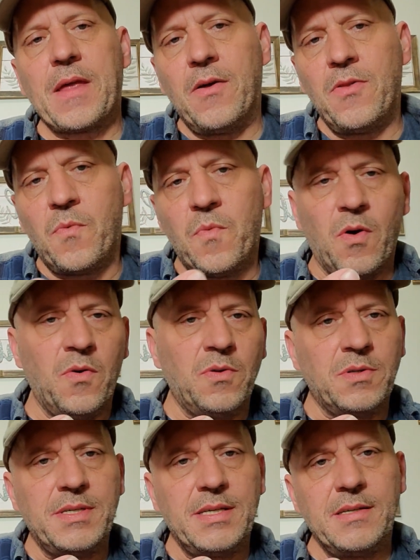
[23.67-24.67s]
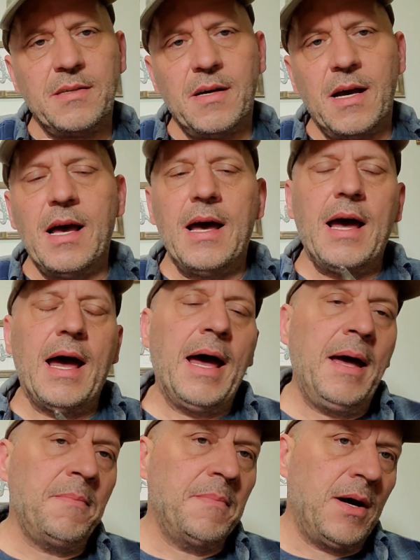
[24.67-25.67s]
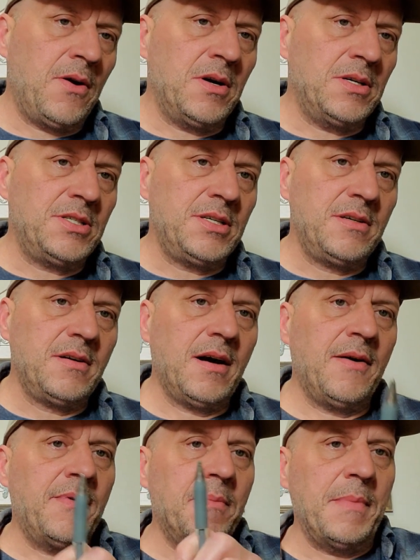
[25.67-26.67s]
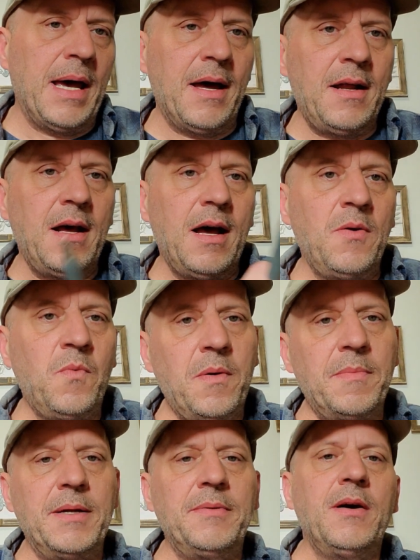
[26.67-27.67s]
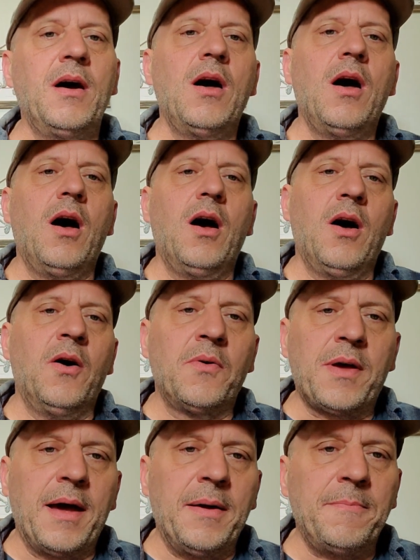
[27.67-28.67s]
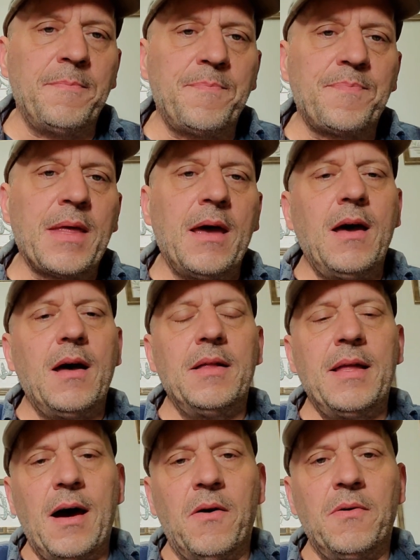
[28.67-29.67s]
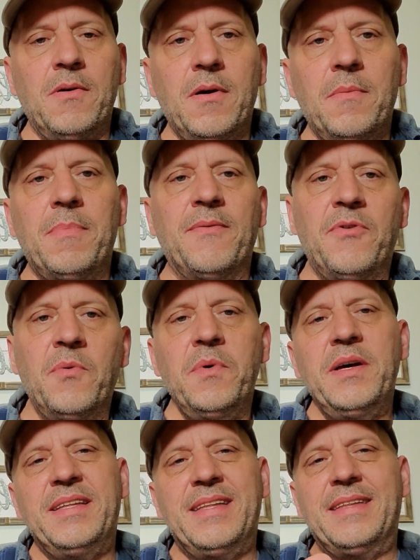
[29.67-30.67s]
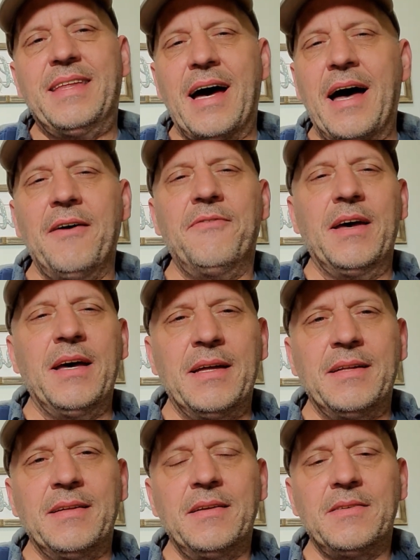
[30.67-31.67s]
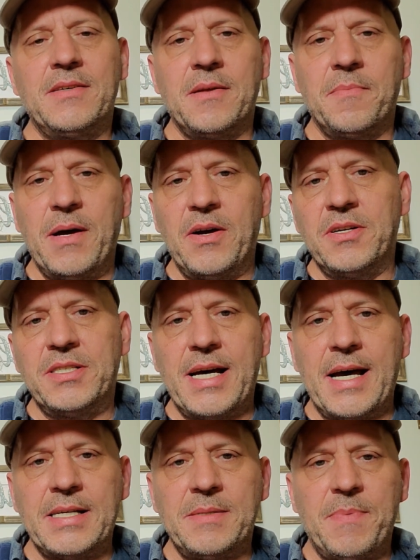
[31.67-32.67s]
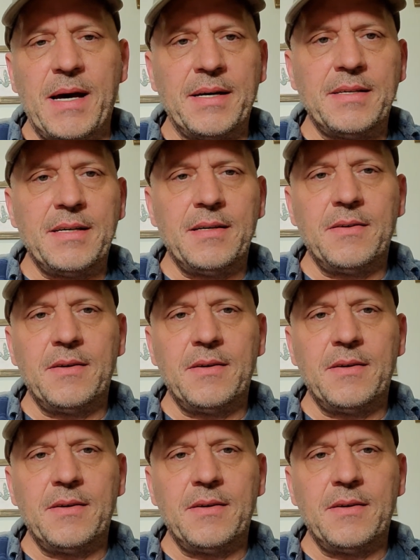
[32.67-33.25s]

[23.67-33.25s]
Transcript: the roles, and marriage of a man and woman. Okay, now, before we dive into the marriage aspect,